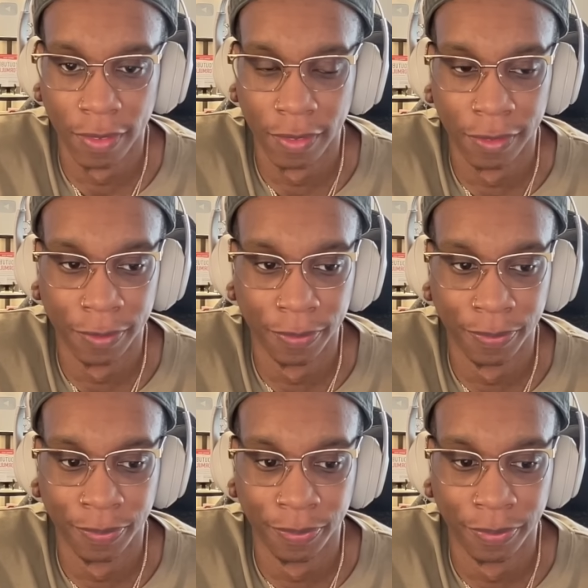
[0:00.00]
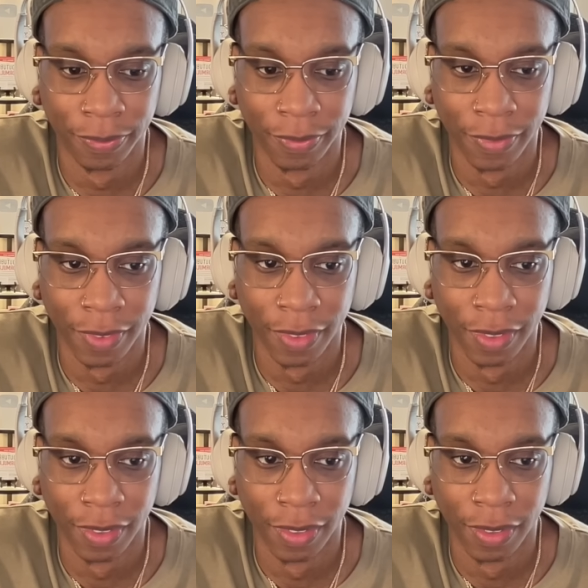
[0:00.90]

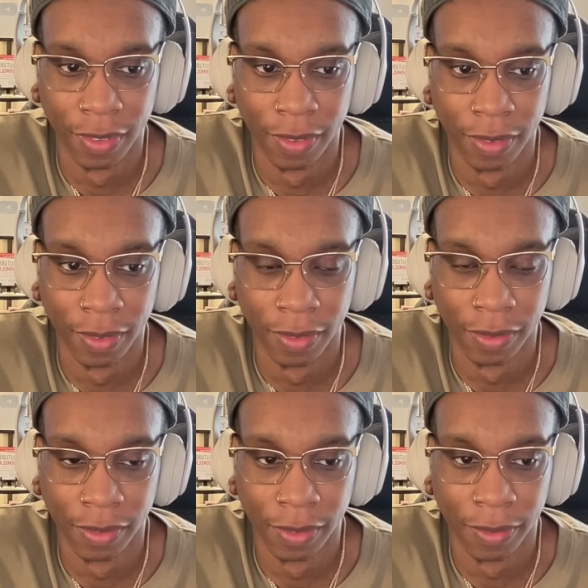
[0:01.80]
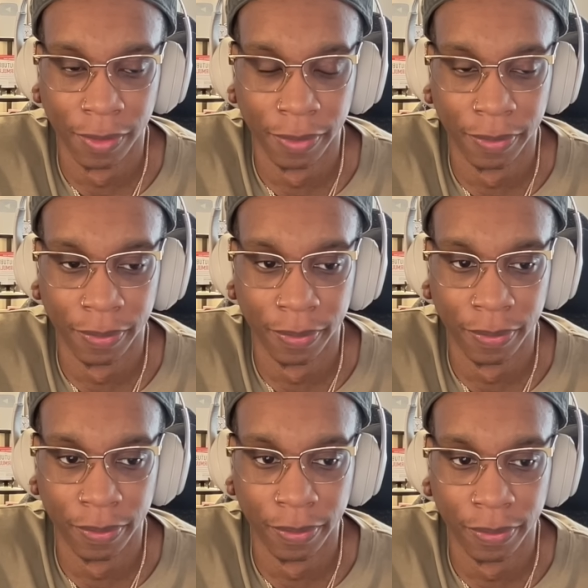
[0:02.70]

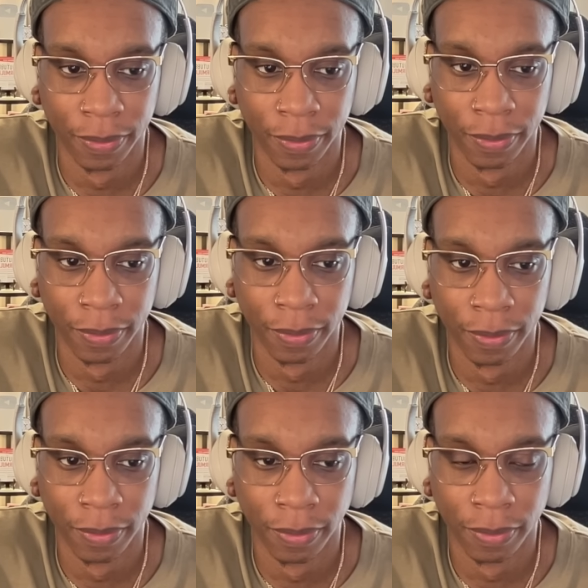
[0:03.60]
[no speech]